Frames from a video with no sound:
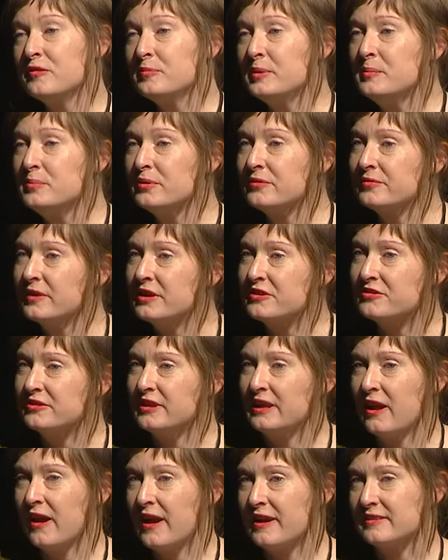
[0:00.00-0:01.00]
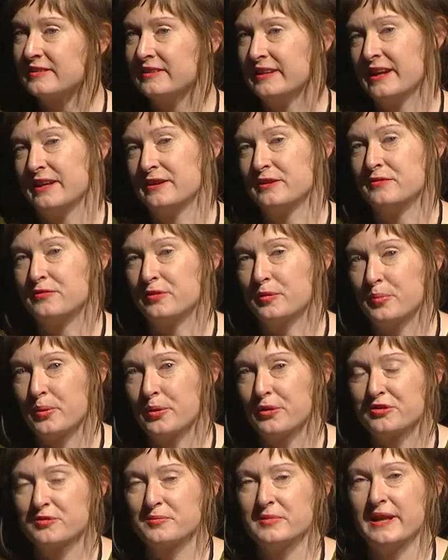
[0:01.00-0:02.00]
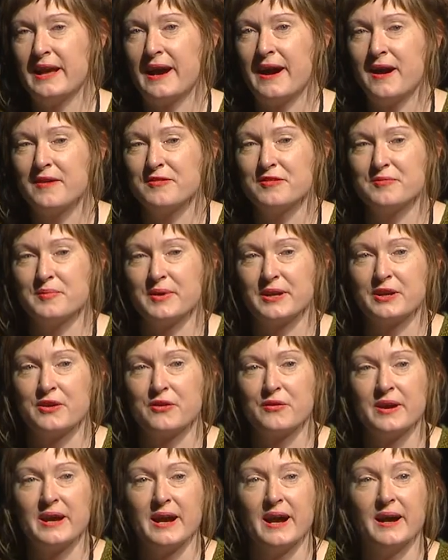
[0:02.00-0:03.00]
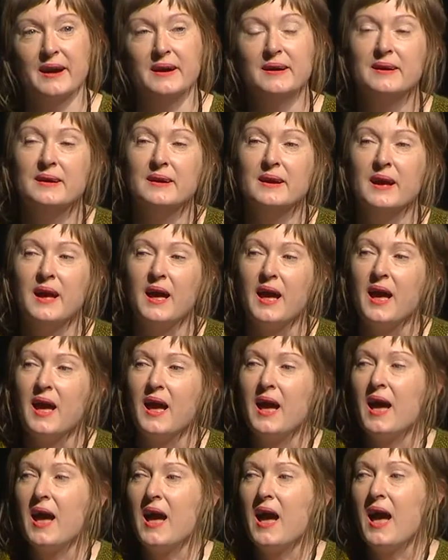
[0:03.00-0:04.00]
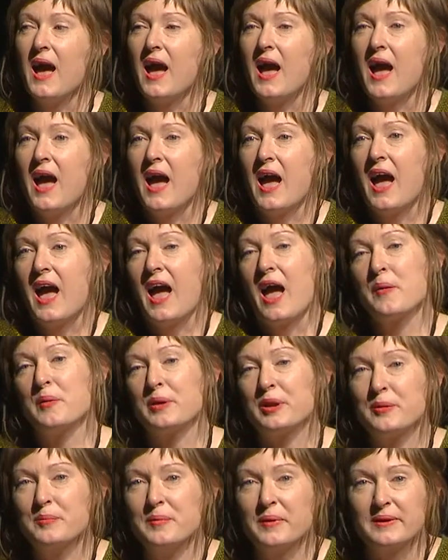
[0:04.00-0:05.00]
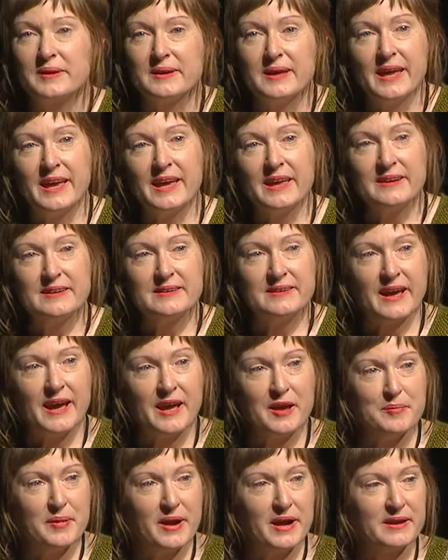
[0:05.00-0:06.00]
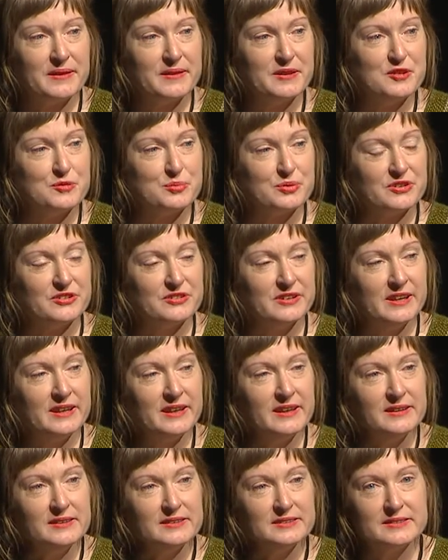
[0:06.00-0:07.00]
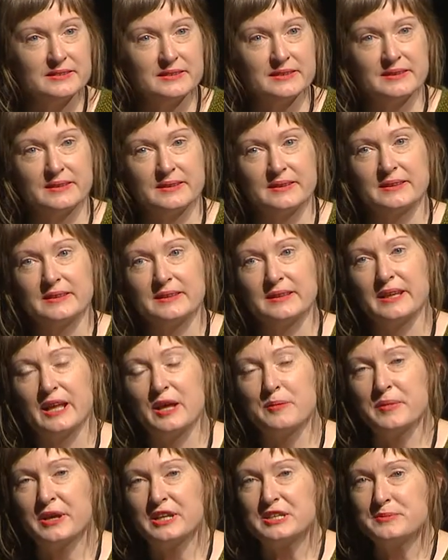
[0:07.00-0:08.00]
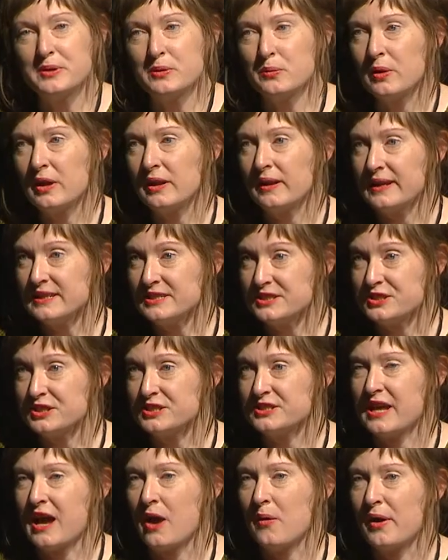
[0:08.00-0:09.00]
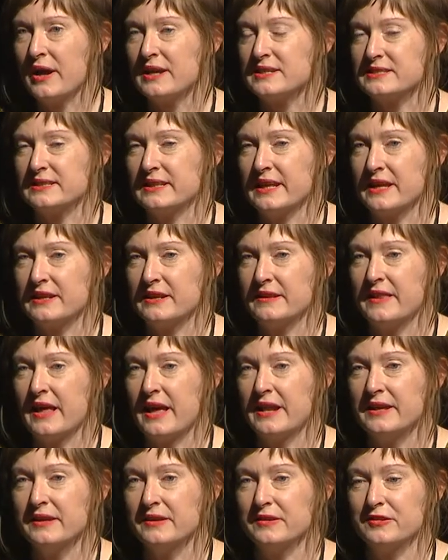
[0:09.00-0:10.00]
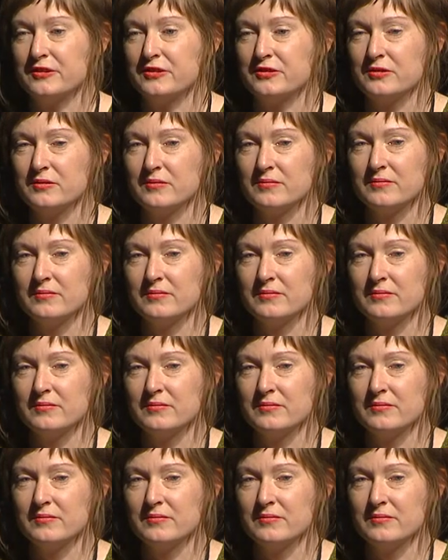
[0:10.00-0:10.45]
been professionally isolated for approximately half of my career. And when I'm here today, part of these proceedings, it makes me realise just how isolated that is.